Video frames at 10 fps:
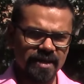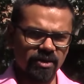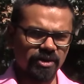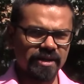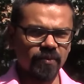
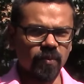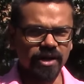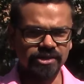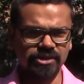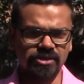or
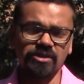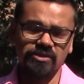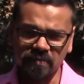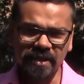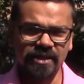
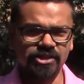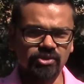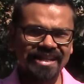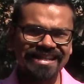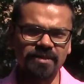it's a beginners
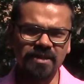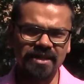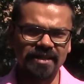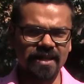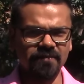to an
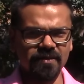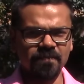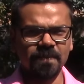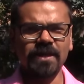intermediate level.